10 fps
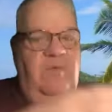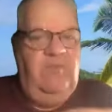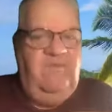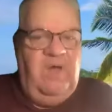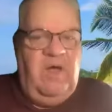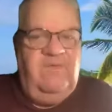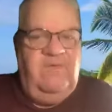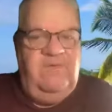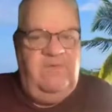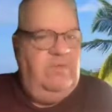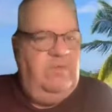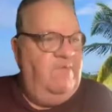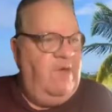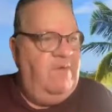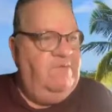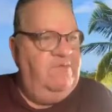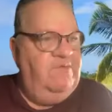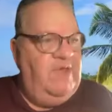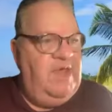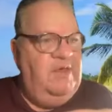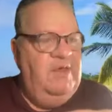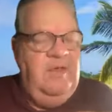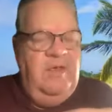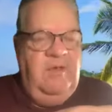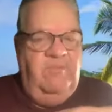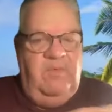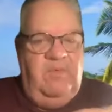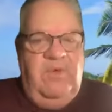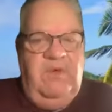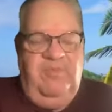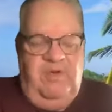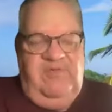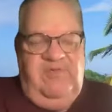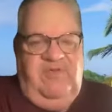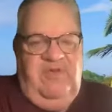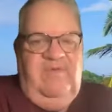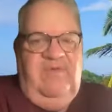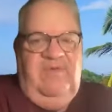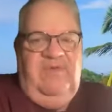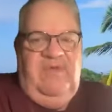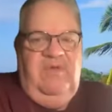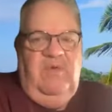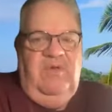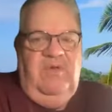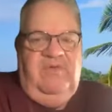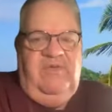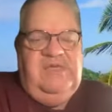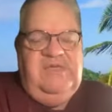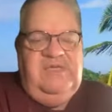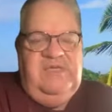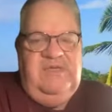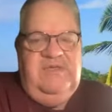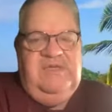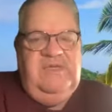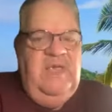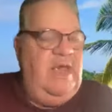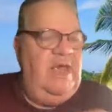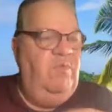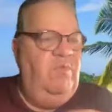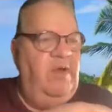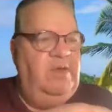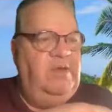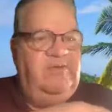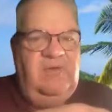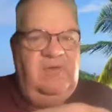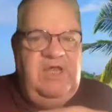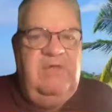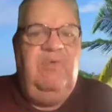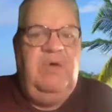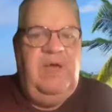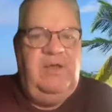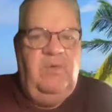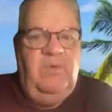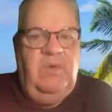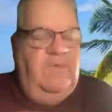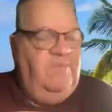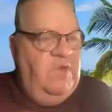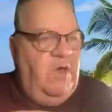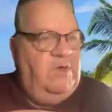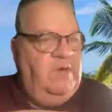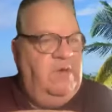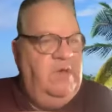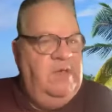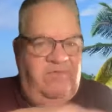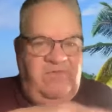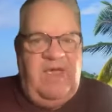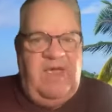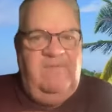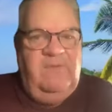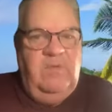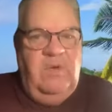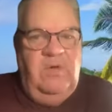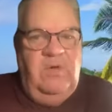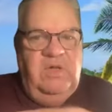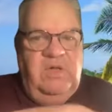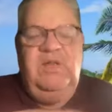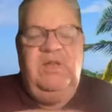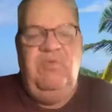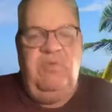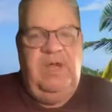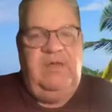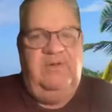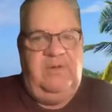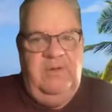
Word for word: revival for revival's sake, but want to preach Jesus and want to teach Jesus and want to liberate the world, not save the world, liberate it.